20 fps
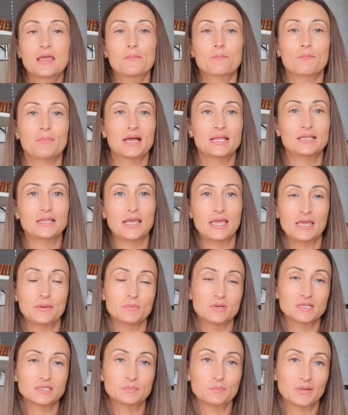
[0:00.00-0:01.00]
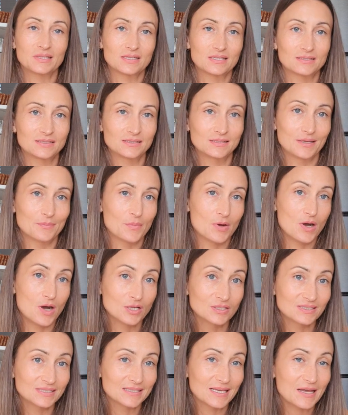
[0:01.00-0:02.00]
My name is Patrycja
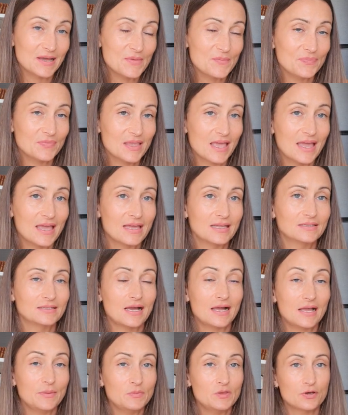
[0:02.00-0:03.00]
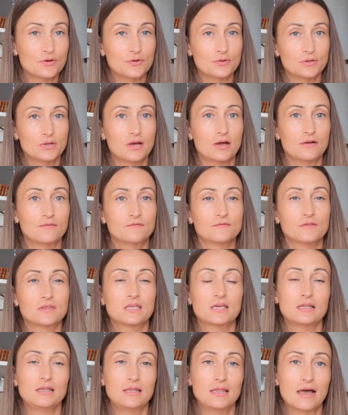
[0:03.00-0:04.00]
Mahocka, and I'm the owner of
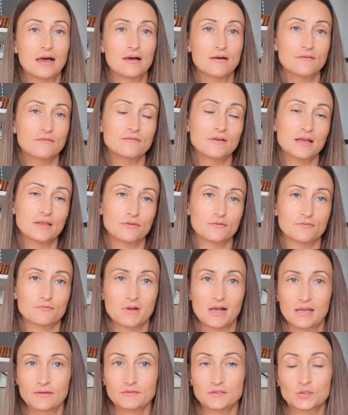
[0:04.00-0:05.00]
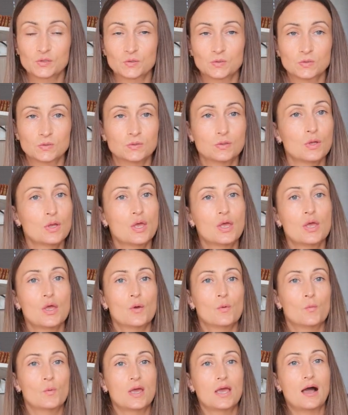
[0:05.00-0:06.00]
the Love and Thrive School,
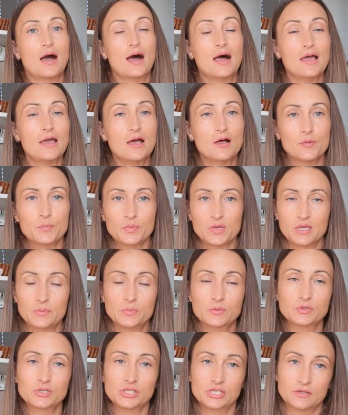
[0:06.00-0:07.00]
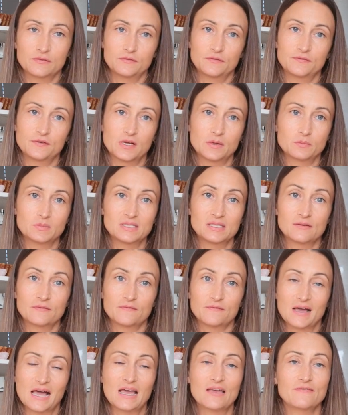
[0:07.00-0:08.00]
where I help people shift from
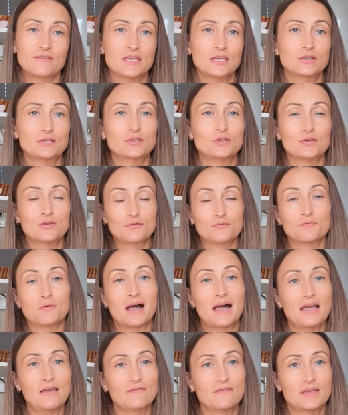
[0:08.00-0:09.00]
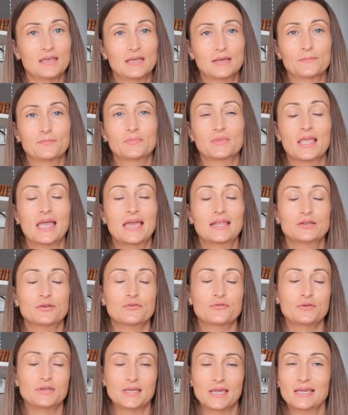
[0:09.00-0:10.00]
surviving to thriving and
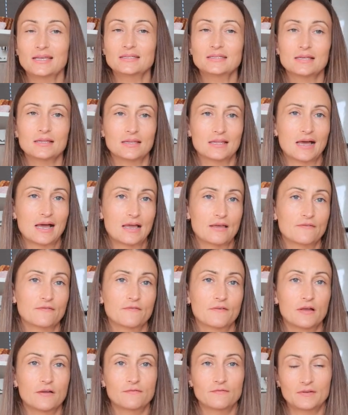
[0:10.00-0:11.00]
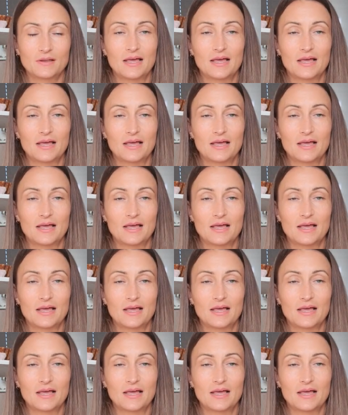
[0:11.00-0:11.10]
create a life of